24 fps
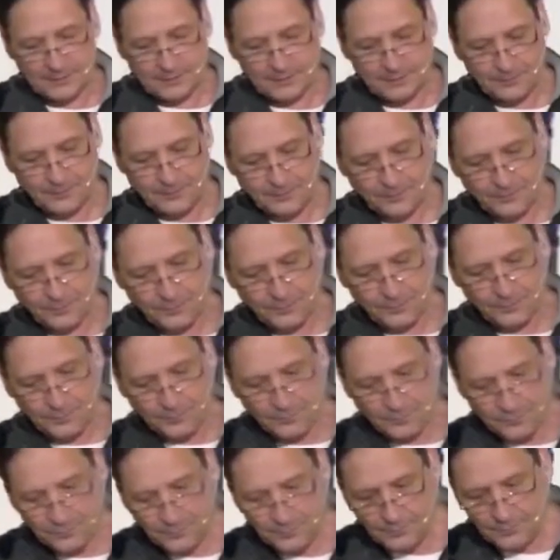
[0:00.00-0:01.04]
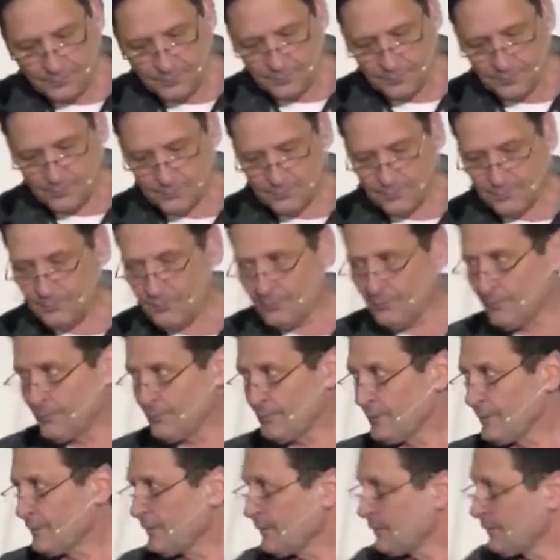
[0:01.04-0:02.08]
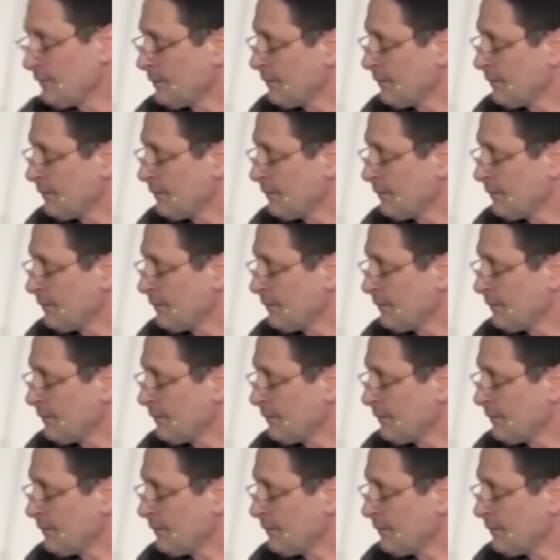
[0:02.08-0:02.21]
(no one is talking)